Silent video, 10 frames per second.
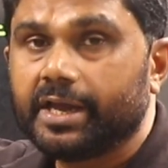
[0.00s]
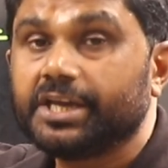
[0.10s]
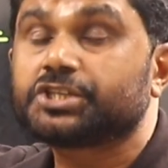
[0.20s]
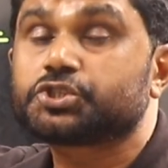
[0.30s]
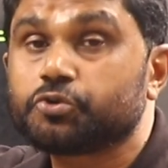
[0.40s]

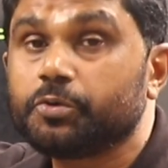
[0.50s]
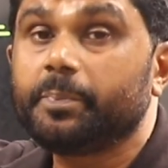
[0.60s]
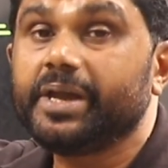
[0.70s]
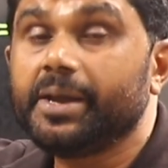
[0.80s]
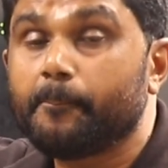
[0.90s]
It
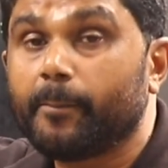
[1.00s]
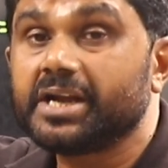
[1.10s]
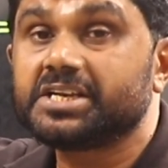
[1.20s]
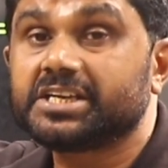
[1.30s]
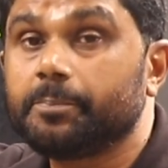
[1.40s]
should be
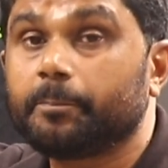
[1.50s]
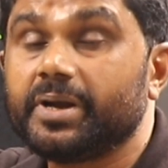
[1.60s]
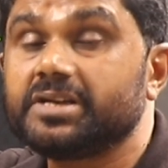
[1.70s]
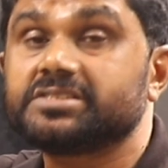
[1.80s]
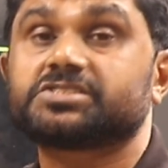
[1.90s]

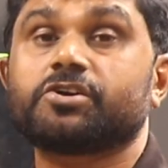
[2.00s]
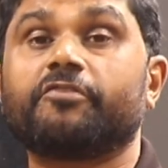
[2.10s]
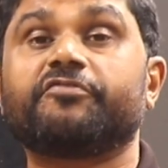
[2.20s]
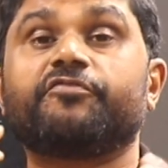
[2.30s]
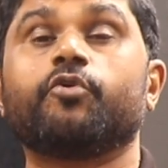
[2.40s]
multiples
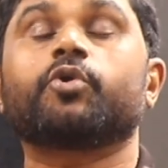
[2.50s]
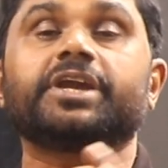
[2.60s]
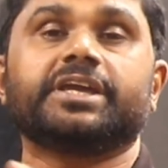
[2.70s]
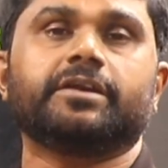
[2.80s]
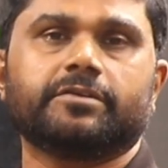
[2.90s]
of
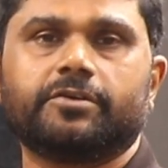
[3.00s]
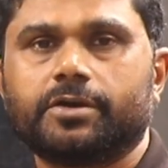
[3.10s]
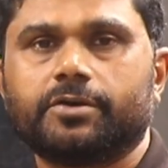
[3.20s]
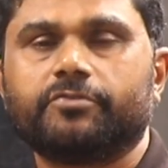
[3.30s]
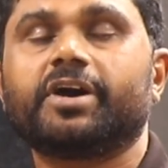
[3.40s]
4e,
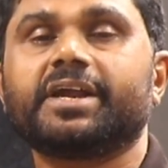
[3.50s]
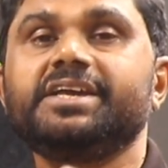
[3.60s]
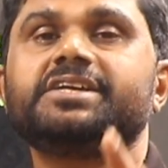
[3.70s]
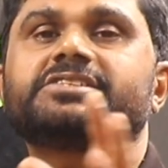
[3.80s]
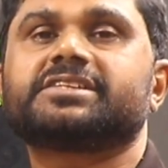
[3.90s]

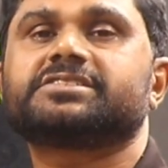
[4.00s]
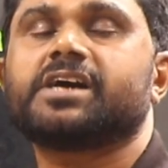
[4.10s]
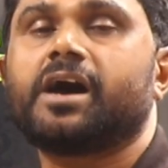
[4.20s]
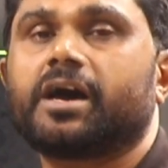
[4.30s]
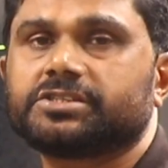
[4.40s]
where e is the
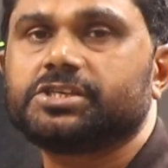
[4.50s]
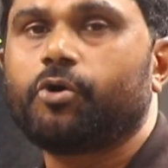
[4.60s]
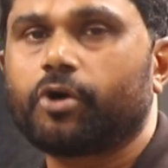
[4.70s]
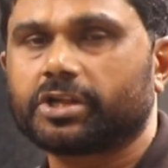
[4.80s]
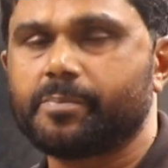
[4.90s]
charge
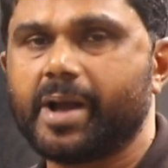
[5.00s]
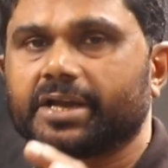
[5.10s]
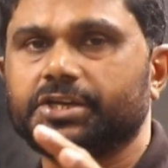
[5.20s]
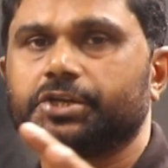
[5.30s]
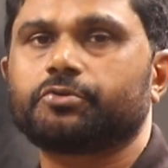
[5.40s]
or the
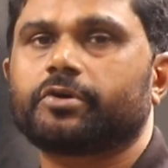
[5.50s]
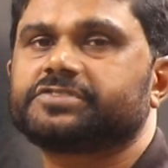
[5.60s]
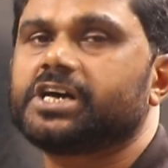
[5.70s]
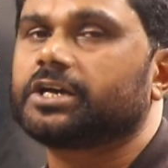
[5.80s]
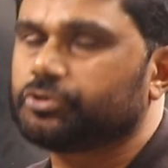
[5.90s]
magnitude
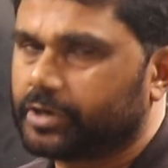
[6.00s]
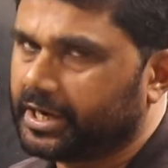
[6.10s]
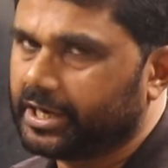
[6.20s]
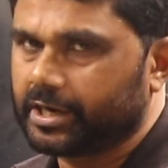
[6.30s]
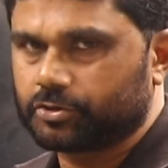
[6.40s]
of charge on
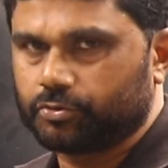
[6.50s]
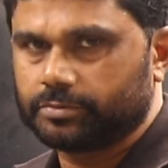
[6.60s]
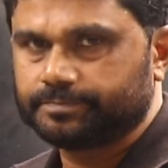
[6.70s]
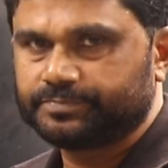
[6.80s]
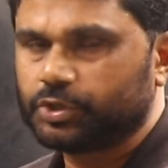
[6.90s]
an
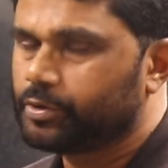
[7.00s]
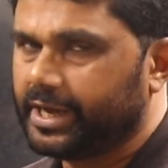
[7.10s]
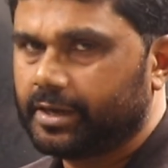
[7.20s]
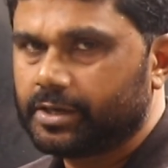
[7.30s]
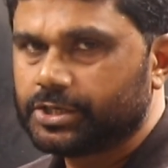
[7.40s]
electron. Okay,